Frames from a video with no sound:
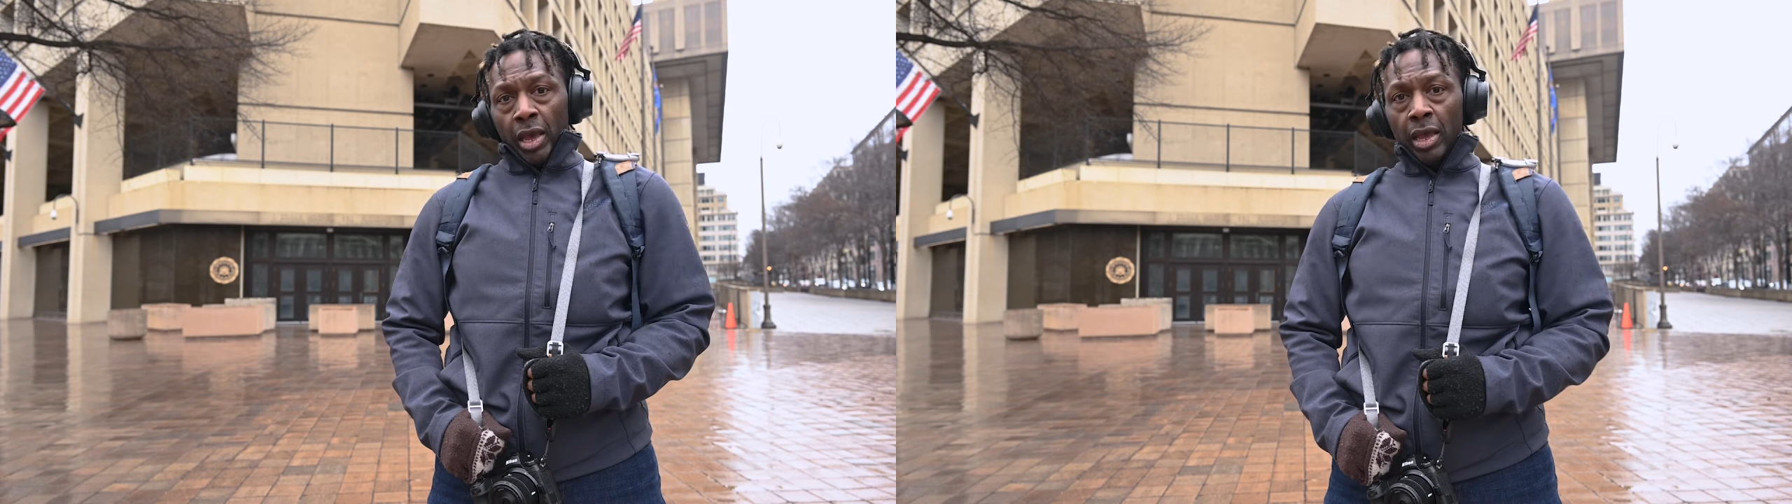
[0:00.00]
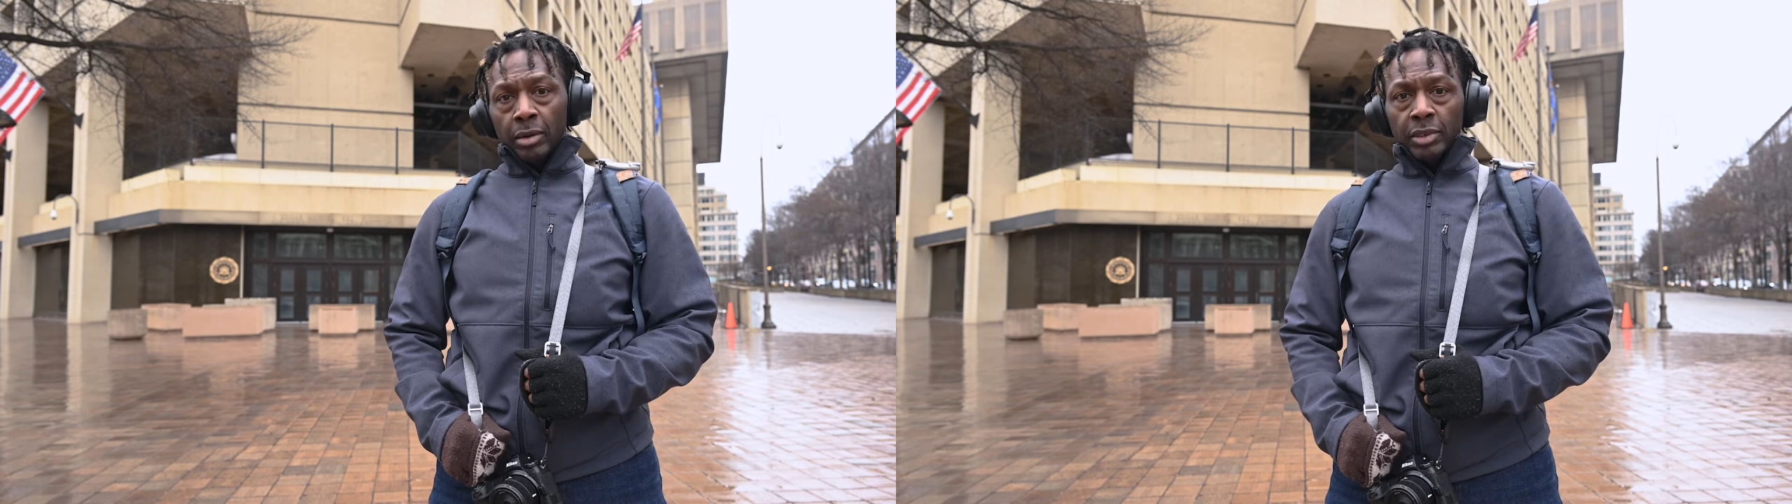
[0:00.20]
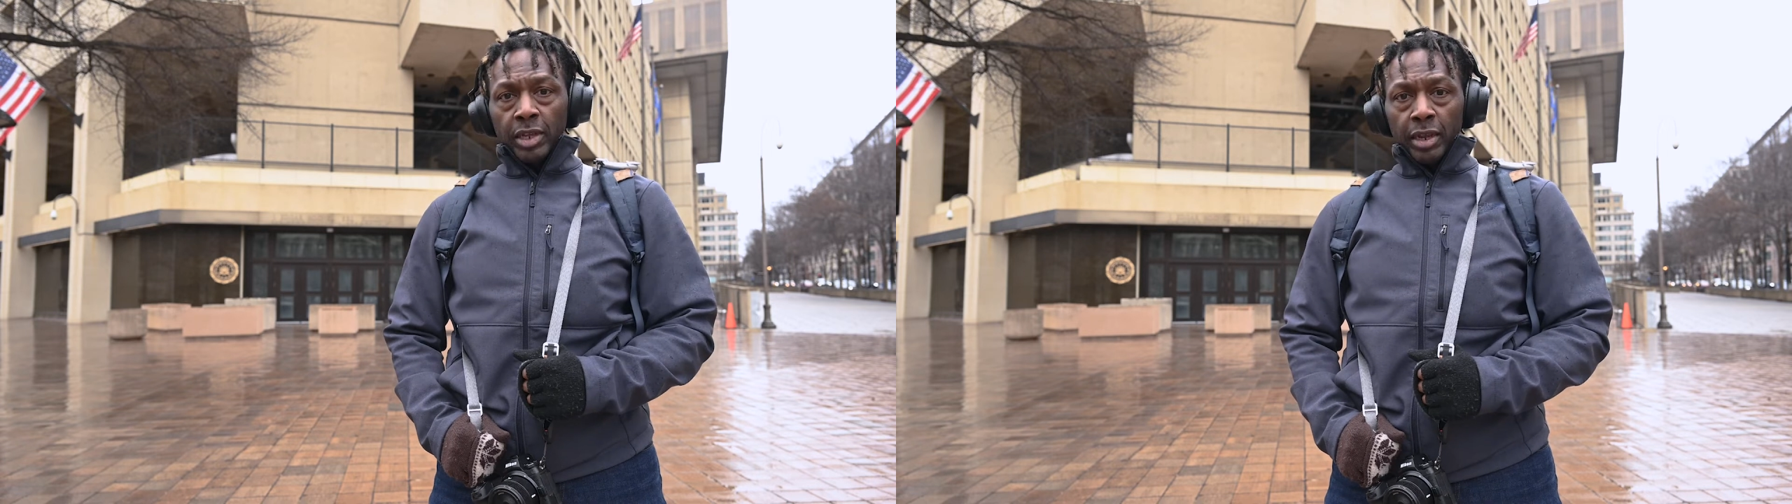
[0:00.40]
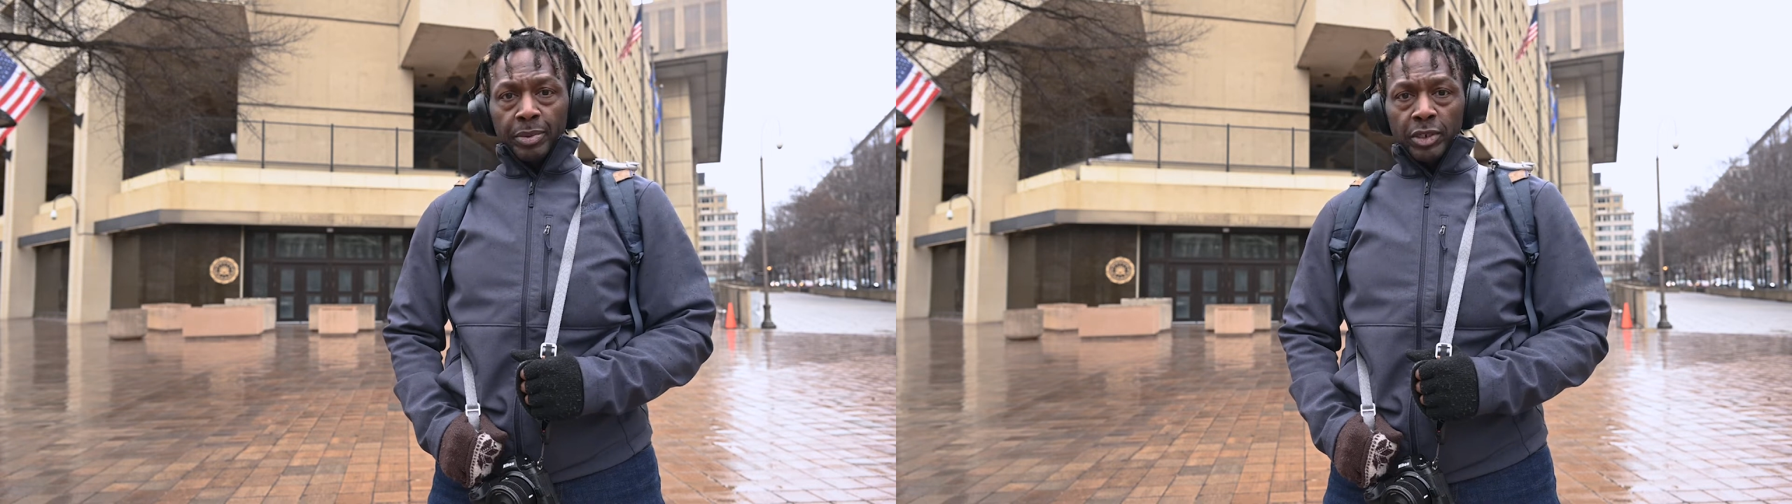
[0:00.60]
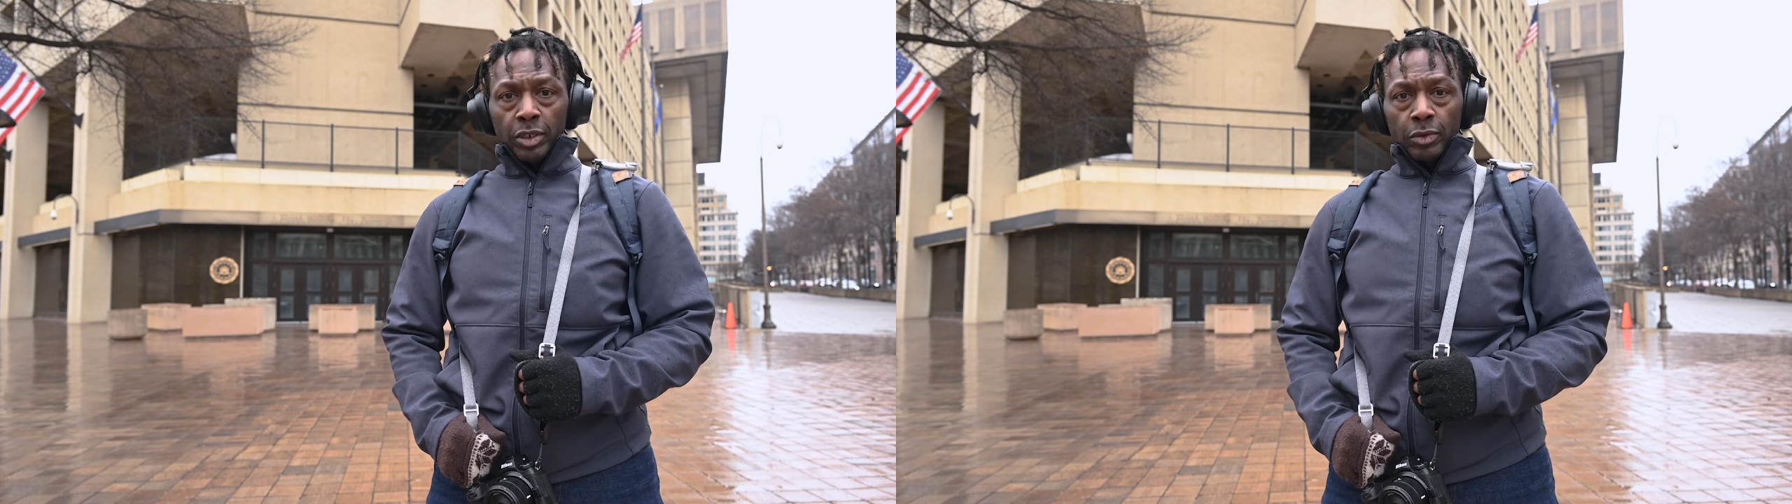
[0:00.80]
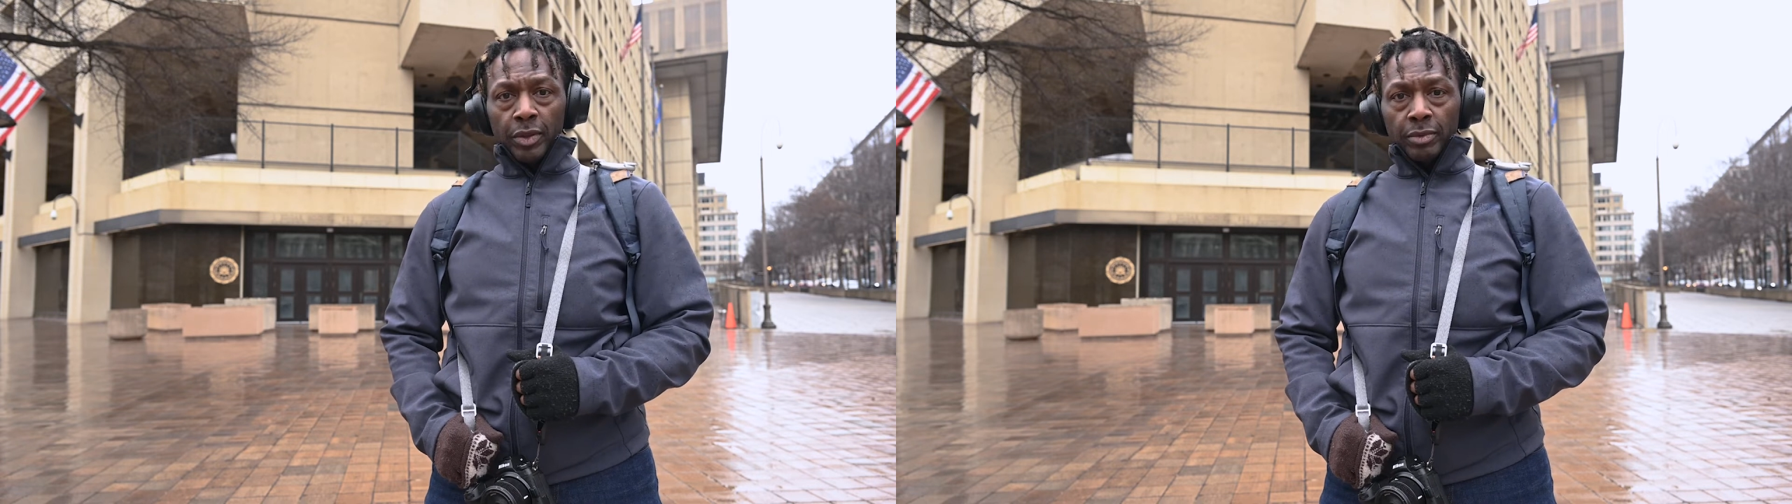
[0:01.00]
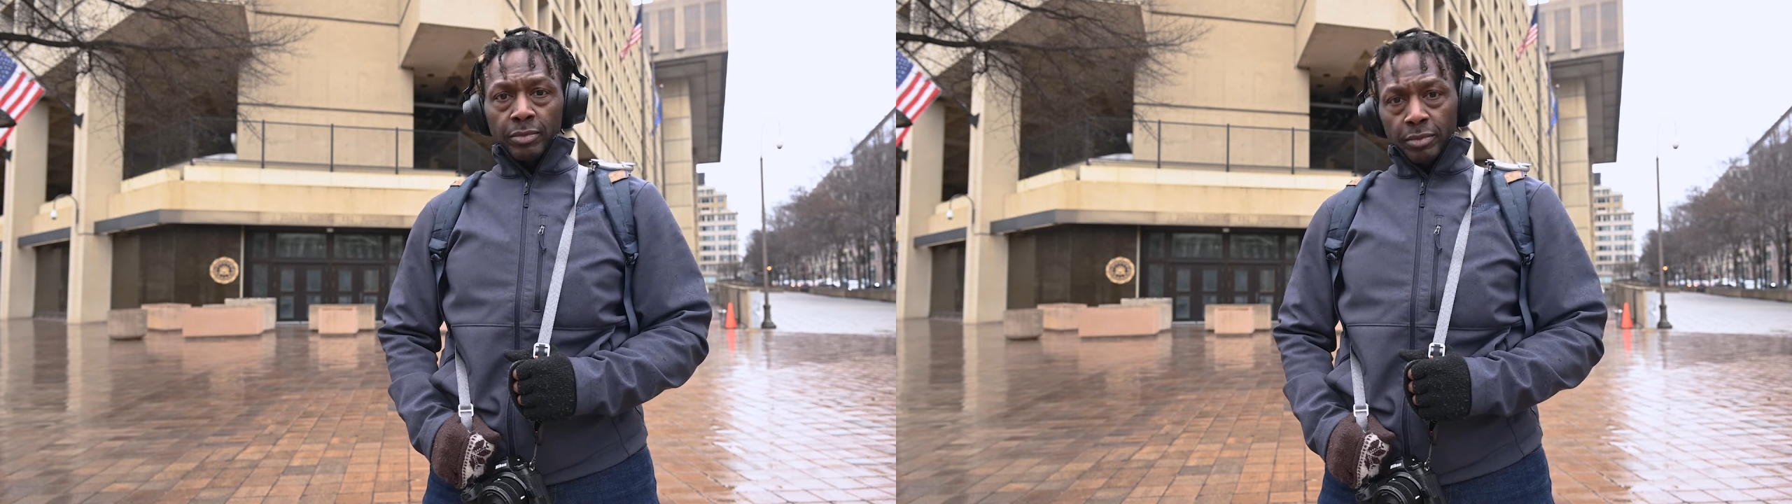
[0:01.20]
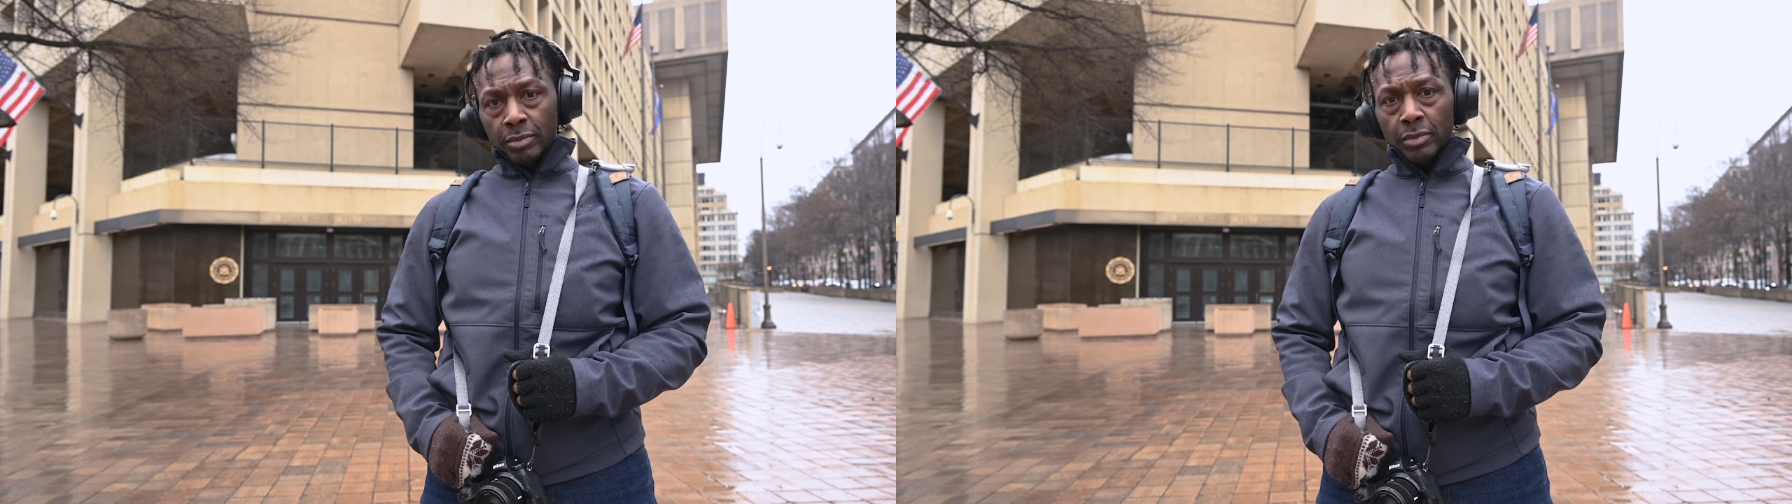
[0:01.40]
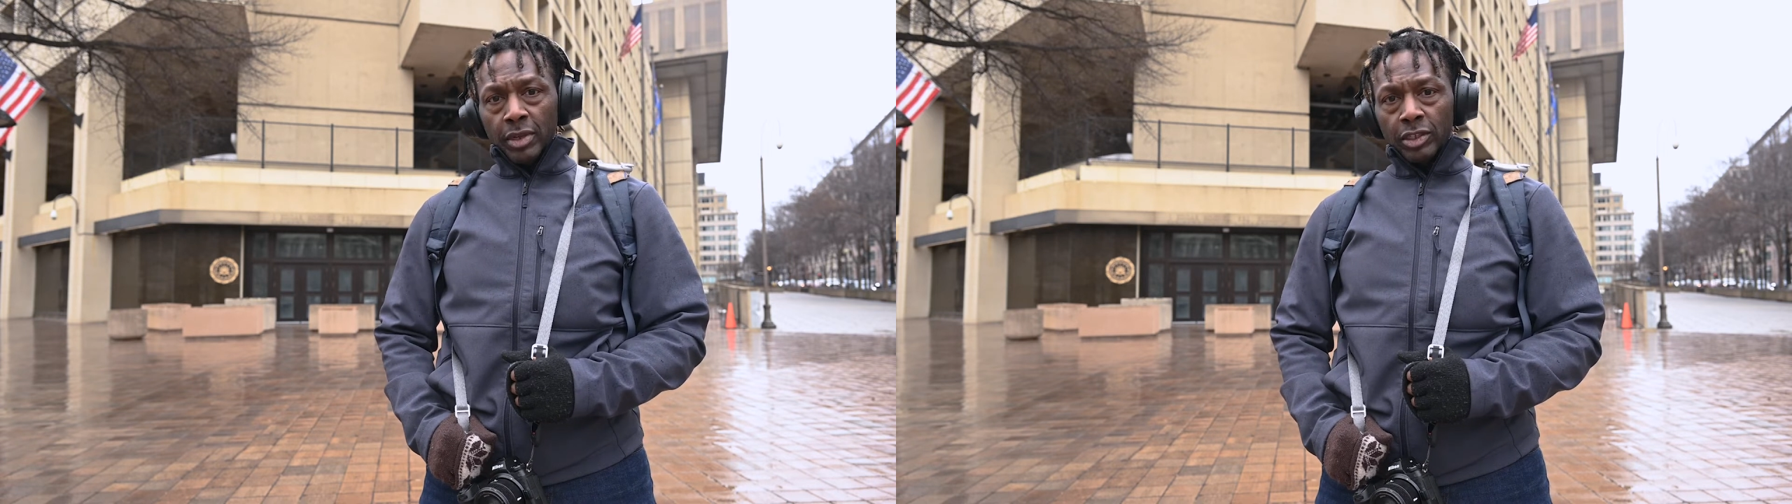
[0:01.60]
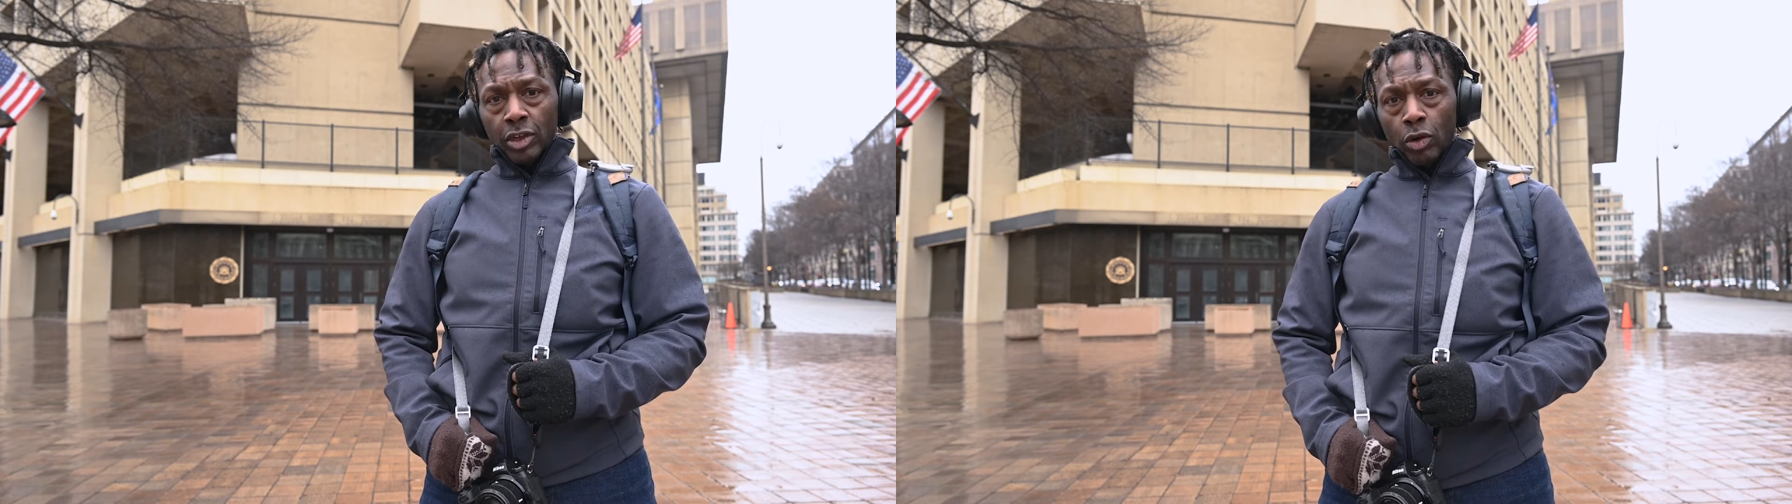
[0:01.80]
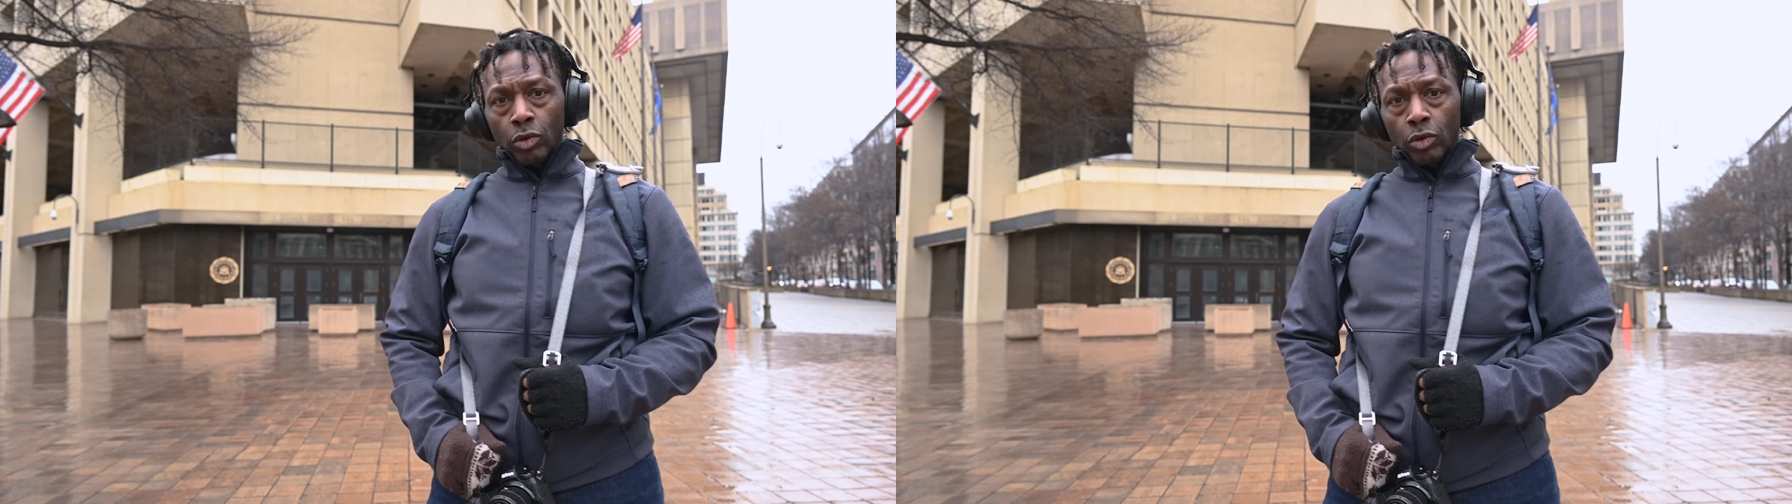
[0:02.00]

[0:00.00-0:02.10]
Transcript: And I'm just taking pictures with it. Let's go.